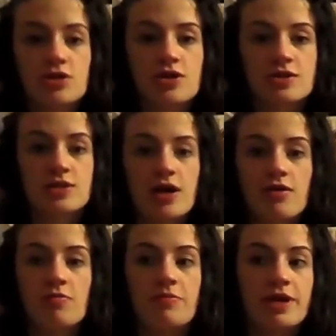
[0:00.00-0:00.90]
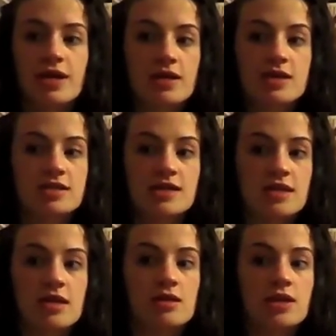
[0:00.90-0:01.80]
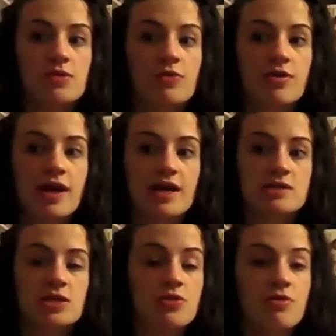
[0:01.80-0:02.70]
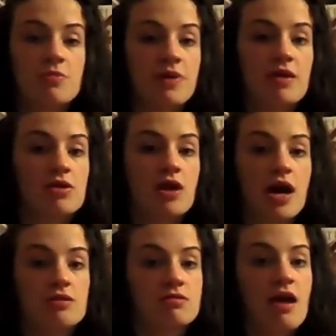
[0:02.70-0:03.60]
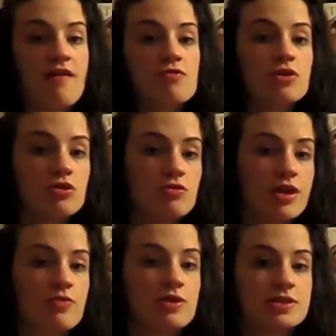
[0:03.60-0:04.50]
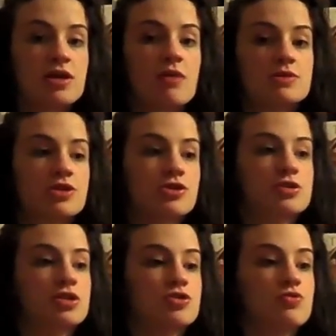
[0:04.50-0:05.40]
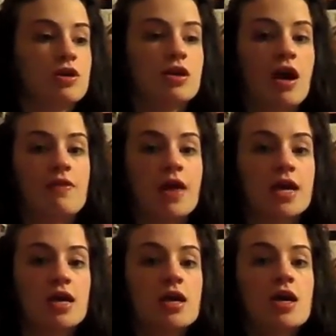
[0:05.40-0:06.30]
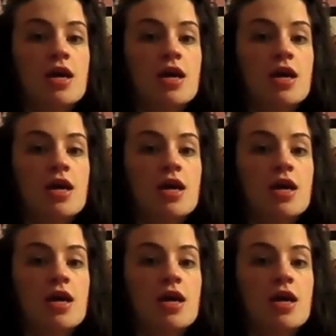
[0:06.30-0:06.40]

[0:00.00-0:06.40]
in Turks though, but because that's like clean water and I can see through it. But everyone who like wants to come to the Jersey Shore and like